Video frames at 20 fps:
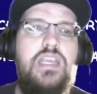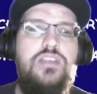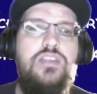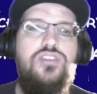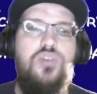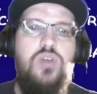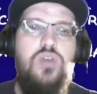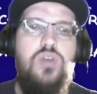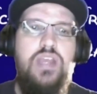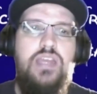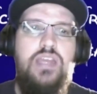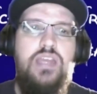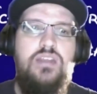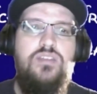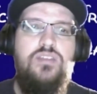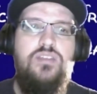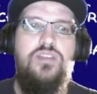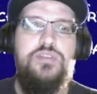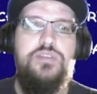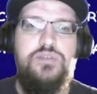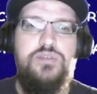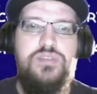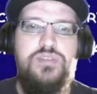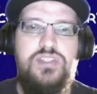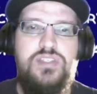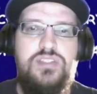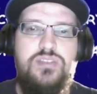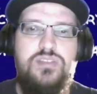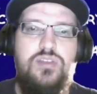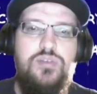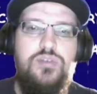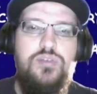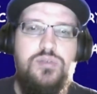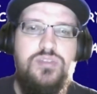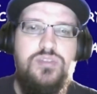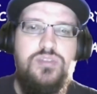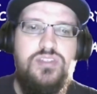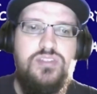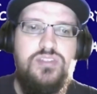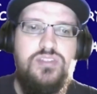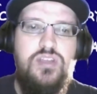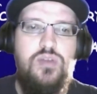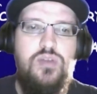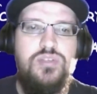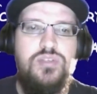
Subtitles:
enjoyed those ghost